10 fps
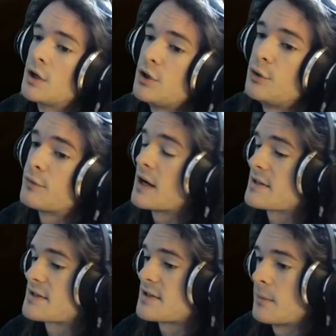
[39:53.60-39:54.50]
You've got
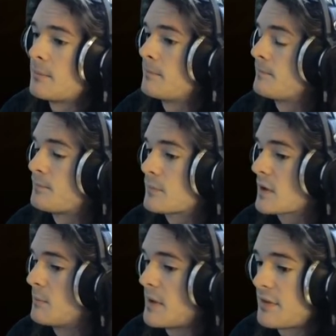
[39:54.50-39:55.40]
some
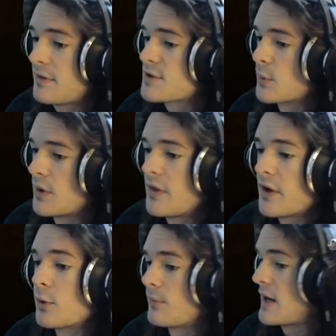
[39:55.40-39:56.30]
methods where they
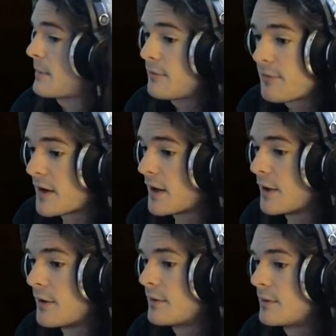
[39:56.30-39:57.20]
go rapid
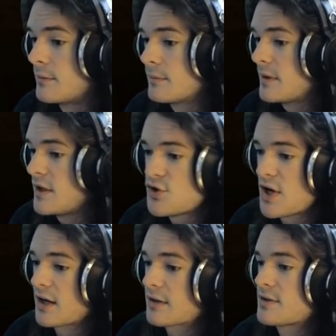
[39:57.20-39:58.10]
fire,
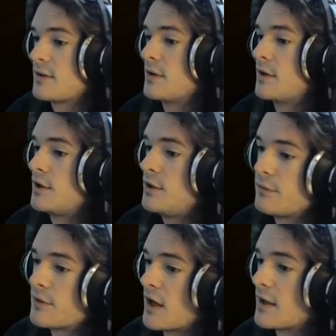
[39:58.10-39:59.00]
inject.
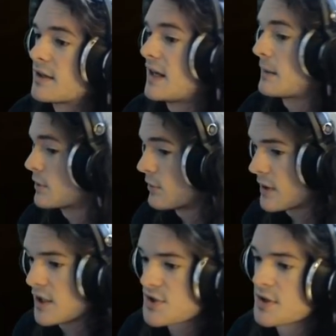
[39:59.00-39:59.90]
You've got camera
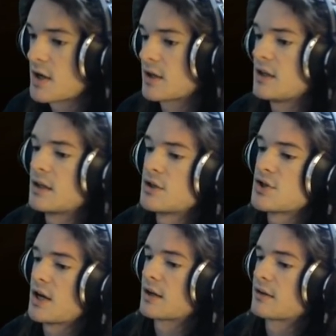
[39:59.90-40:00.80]
location hotkey
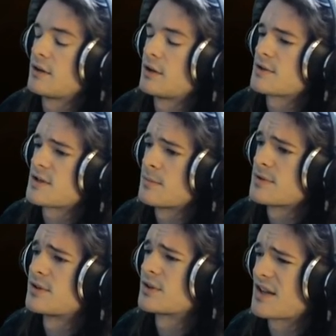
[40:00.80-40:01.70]
inject. There's some
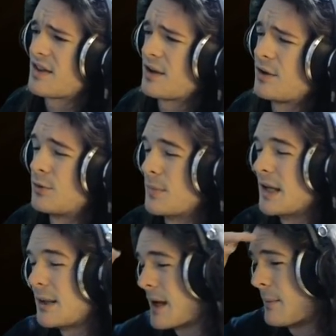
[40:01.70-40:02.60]
Zergs I think who do
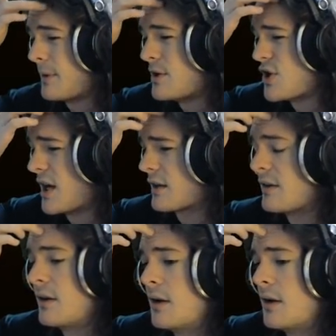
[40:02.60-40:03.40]
mini map inject.